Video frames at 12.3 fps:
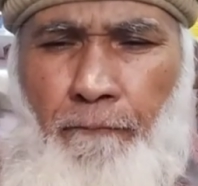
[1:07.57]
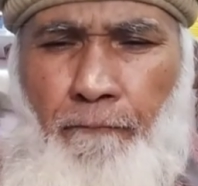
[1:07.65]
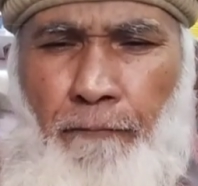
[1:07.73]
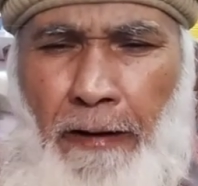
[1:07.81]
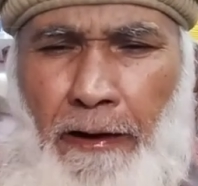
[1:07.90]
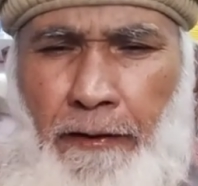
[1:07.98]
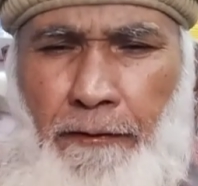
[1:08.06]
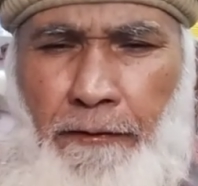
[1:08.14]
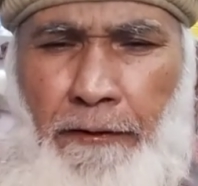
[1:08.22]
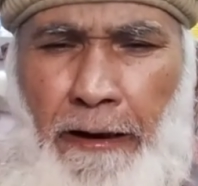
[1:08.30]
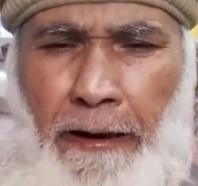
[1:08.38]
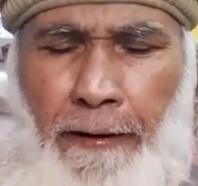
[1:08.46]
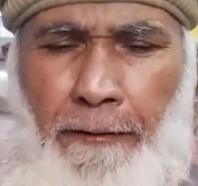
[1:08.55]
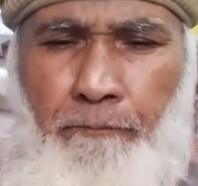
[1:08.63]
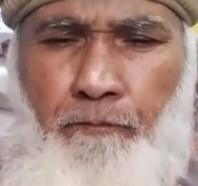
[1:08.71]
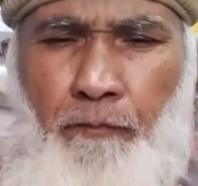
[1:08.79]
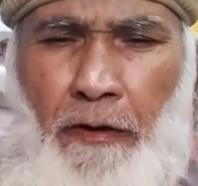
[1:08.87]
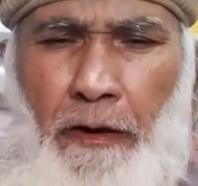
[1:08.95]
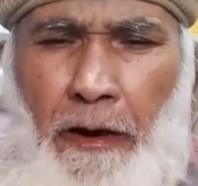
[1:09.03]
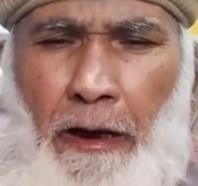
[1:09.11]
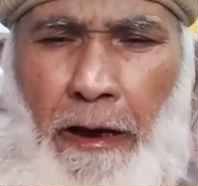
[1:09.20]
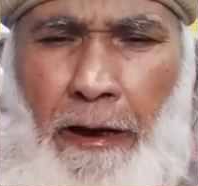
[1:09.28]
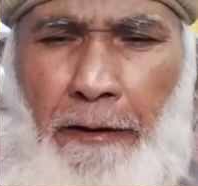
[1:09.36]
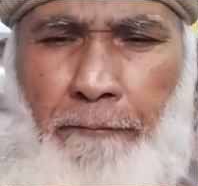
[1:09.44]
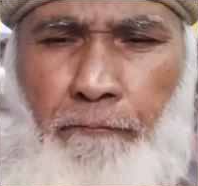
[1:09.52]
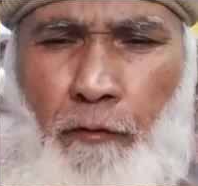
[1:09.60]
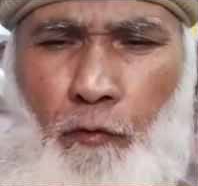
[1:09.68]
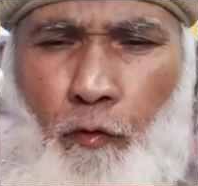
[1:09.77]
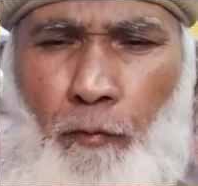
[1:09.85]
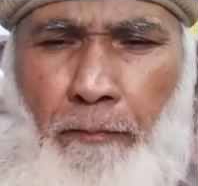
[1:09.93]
When they have no